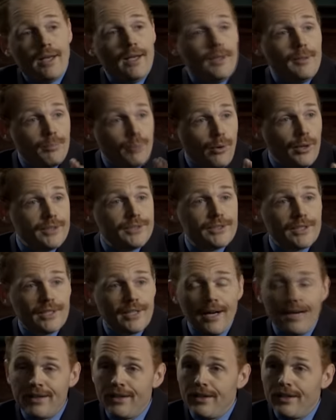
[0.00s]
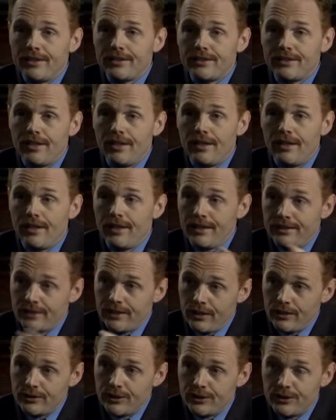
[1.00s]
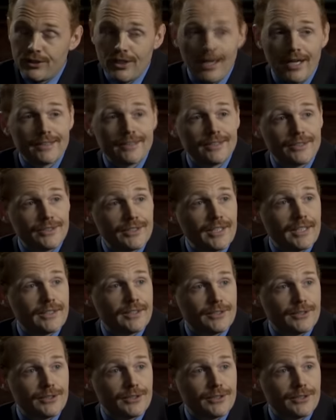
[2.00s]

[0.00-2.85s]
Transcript: he points the gun at us and he tells his dog to sick